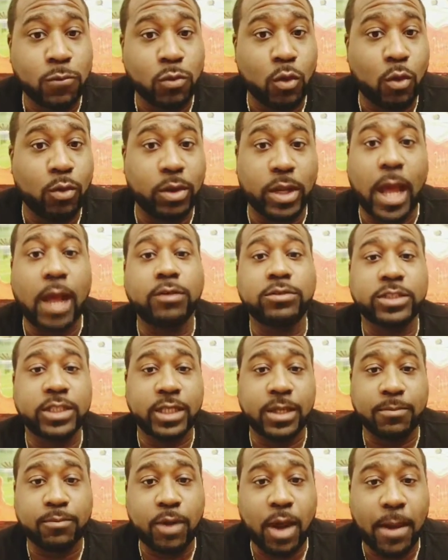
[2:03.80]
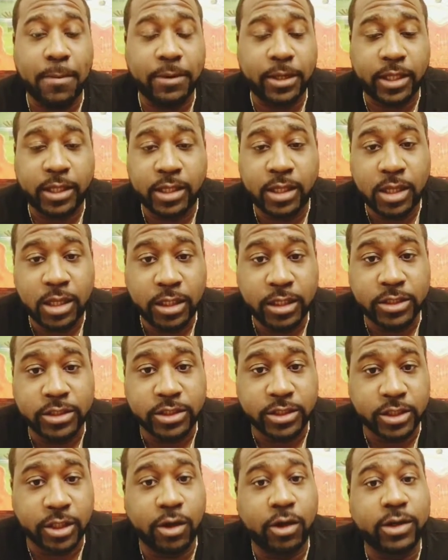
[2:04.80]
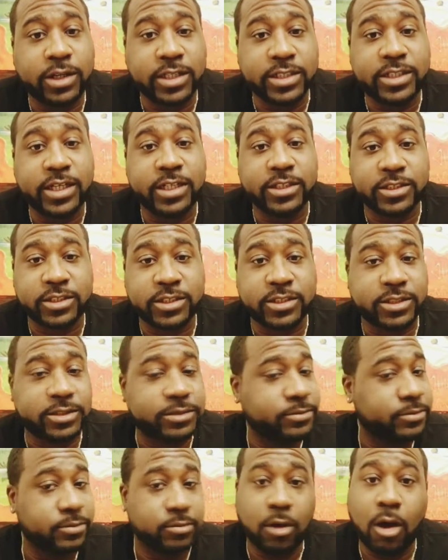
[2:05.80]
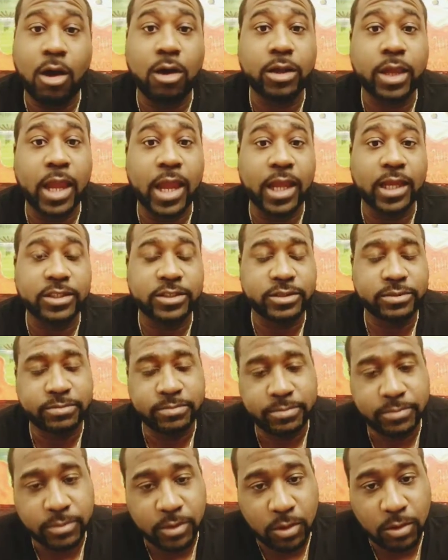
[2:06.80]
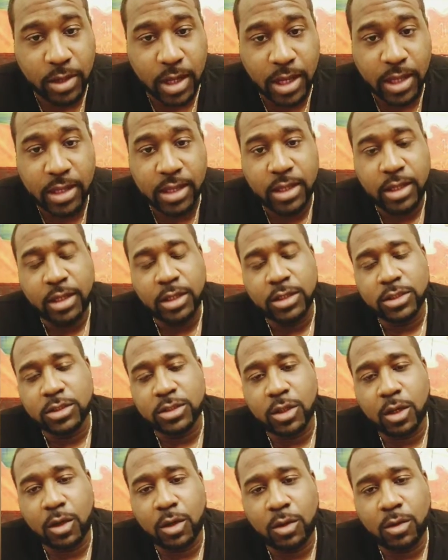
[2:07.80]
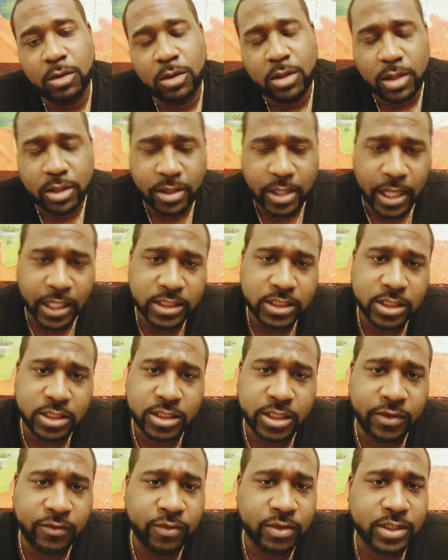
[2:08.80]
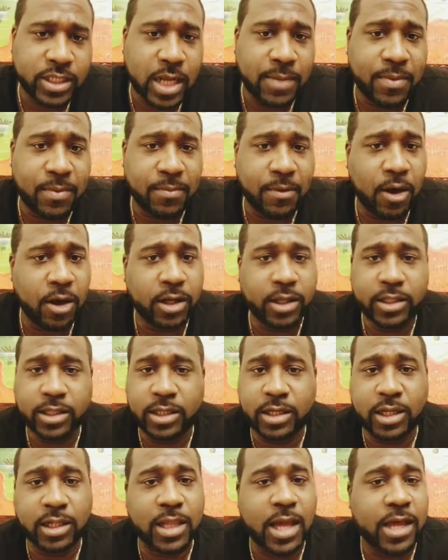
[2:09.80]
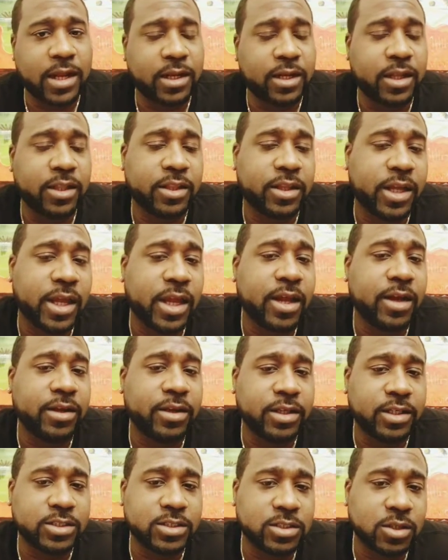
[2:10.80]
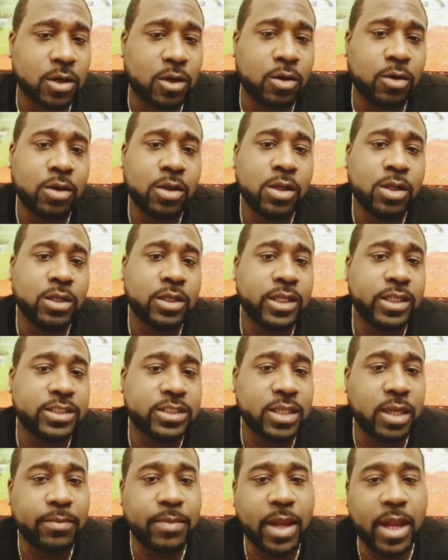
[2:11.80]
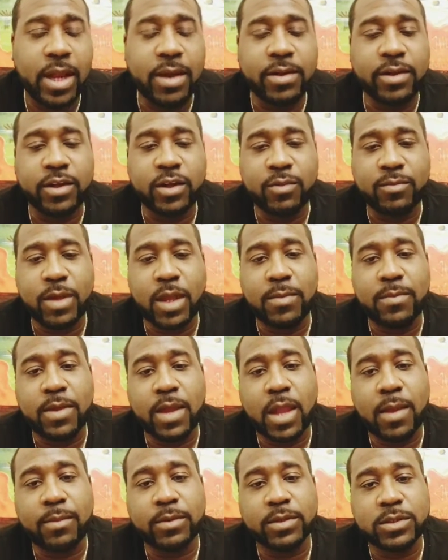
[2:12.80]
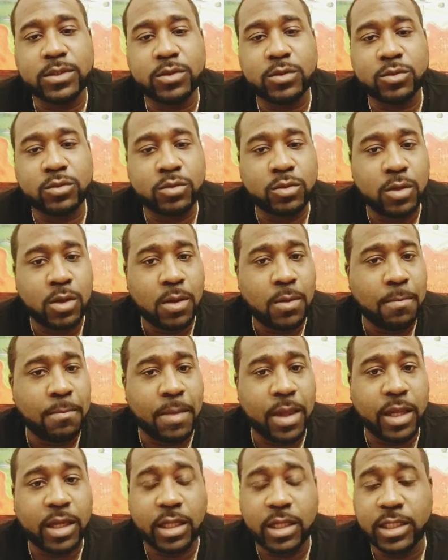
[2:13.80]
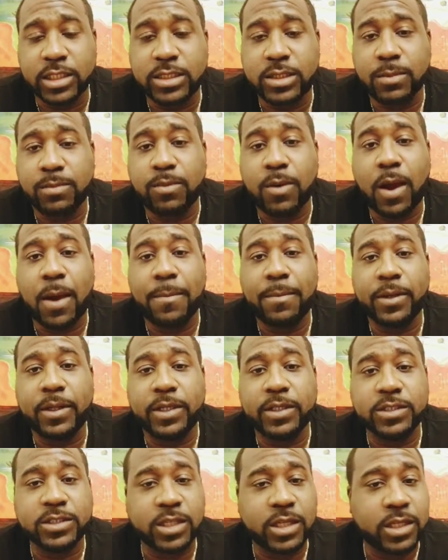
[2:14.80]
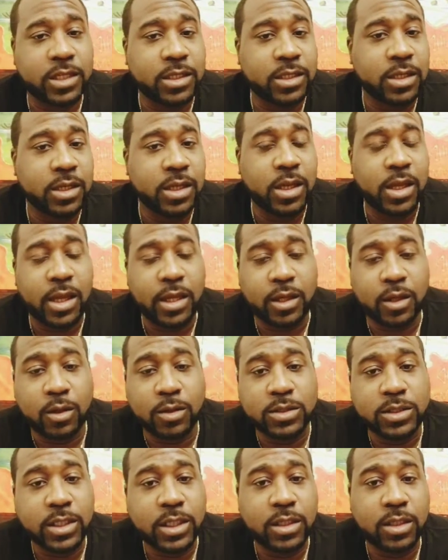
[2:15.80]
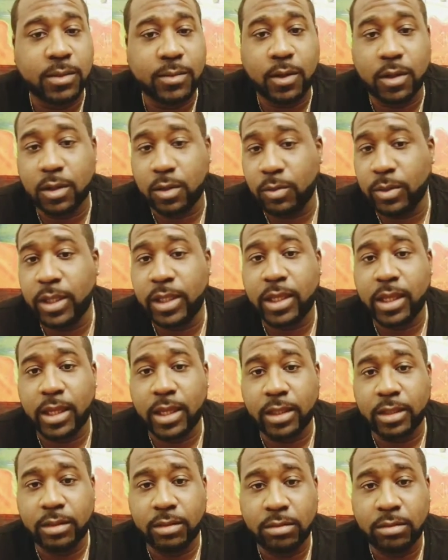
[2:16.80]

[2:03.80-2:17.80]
without seeing the property. Zero contingency. All cash. Okay. So that's a different type of market than a lot of other areas. So in some area, you may be able to make a list of properties and go see them on the weekend.